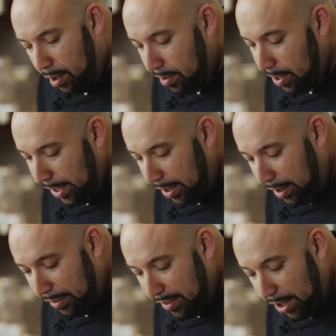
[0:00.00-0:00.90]
All right,
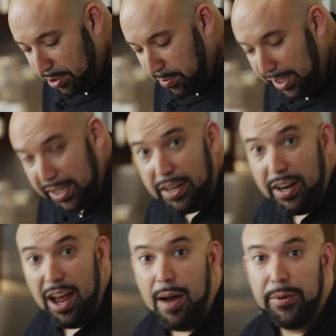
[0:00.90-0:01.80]
that looks really good.
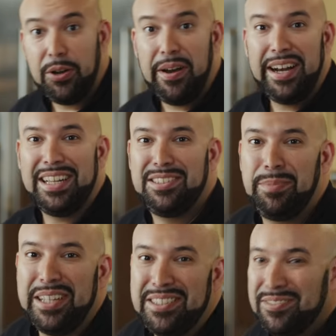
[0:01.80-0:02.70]
I'm gonna go ahead and get some
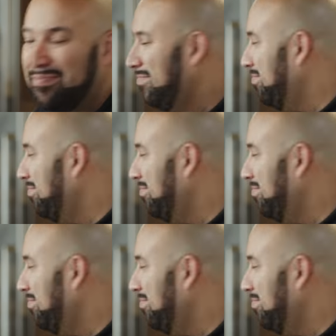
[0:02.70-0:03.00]
plates.